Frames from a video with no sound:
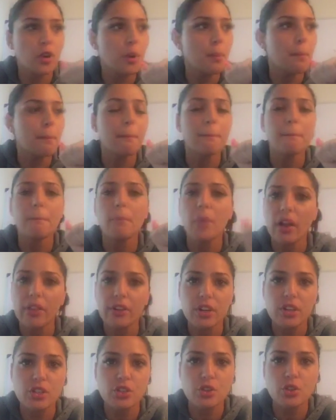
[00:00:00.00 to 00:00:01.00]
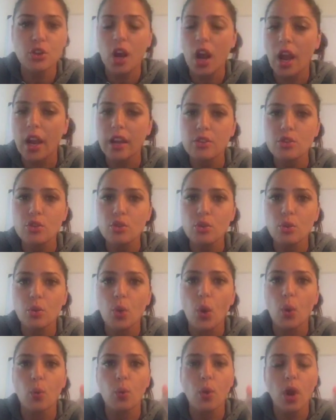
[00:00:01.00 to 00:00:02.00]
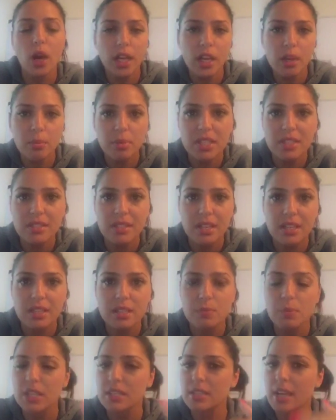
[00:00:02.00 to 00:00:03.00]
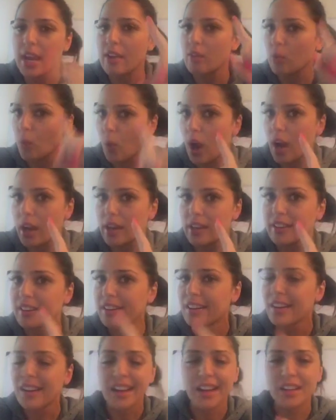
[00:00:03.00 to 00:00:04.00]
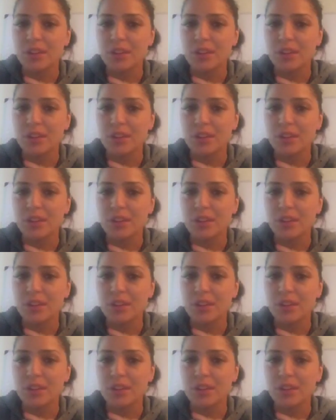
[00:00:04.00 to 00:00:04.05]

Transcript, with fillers: for mothers trying to run a business because I have one.